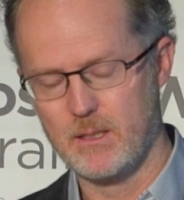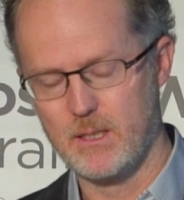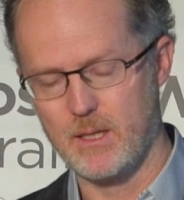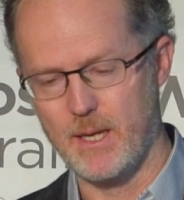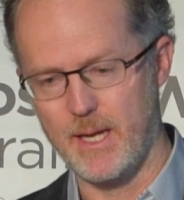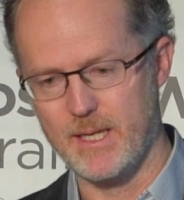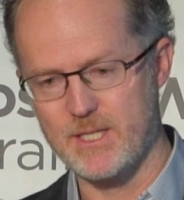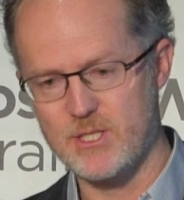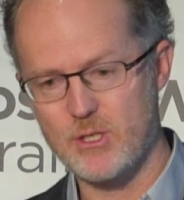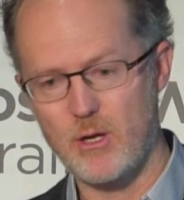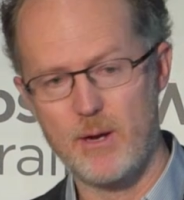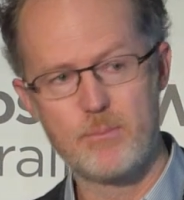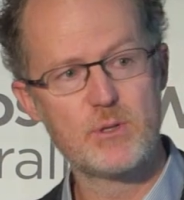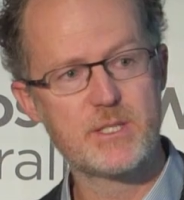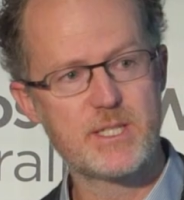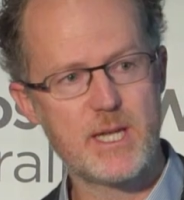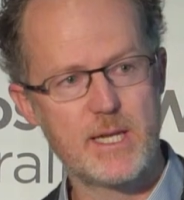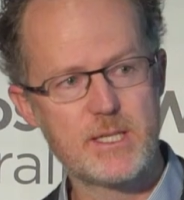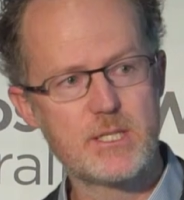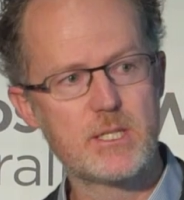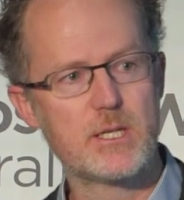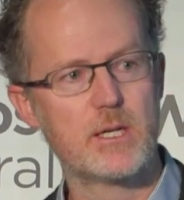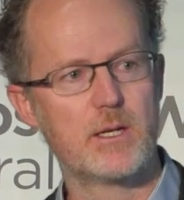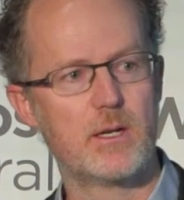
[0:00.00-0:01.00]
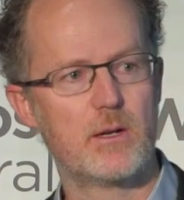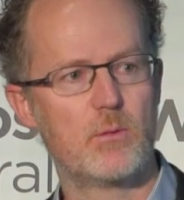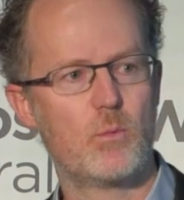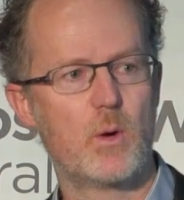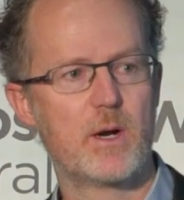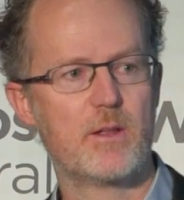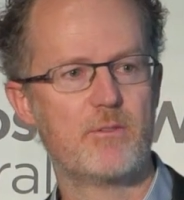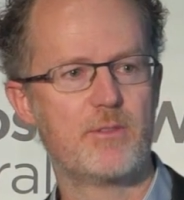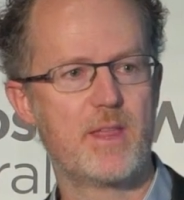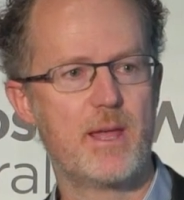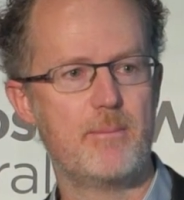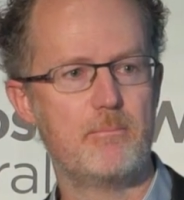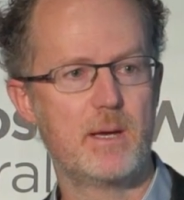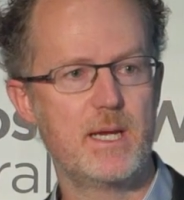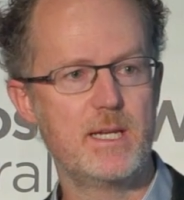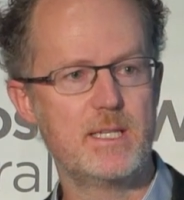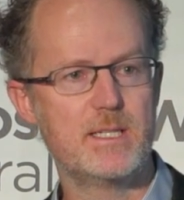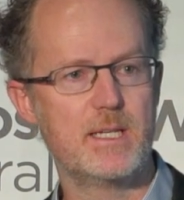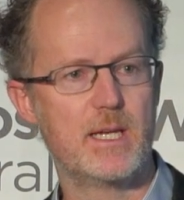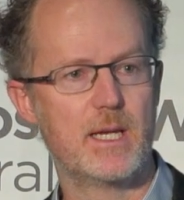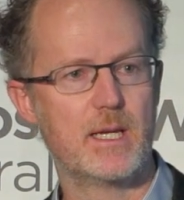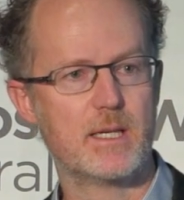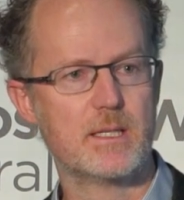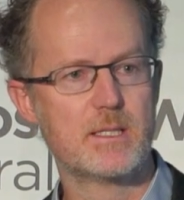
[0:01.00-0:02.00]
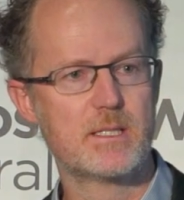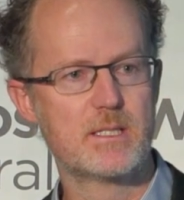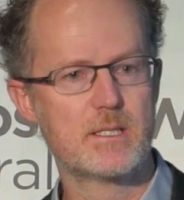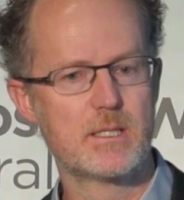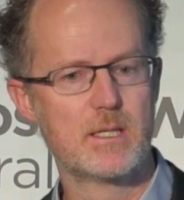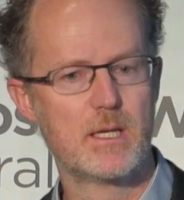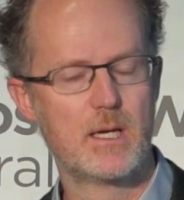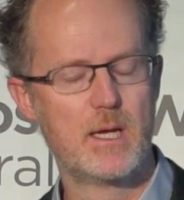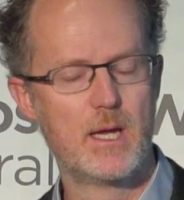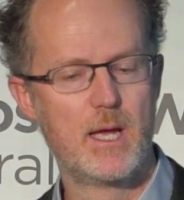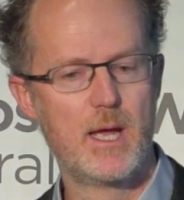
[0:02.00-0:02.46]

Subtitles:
And so I presented it at one of their meetings.